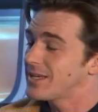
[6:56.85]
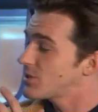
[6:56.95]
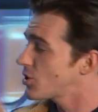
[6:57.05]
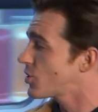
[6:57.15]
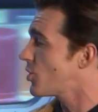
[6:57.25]

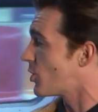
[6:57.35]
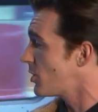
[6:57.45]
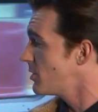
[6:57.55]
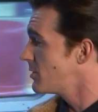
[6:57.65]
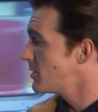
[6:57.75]
kiss a
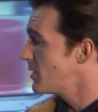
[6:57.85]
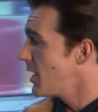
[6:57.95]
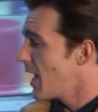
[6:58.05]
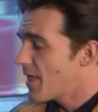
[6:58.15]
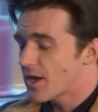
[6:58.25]
girl,
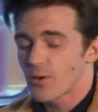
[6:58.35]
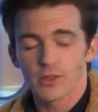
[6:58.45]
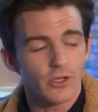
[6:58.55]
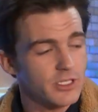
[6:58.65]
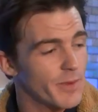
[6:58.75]
and then I would
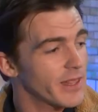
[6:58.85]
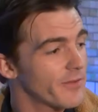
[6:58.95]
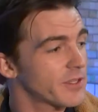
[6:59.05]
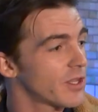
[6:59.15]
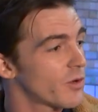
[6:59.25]
look to my
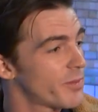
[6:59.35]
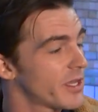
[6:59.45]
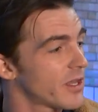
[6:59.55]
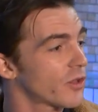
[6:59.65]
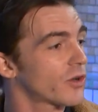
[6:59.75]
left and there would be
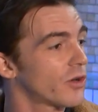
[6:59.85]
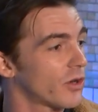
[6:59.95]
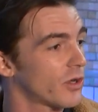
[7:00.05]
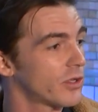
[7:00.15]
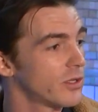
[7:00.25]
another girl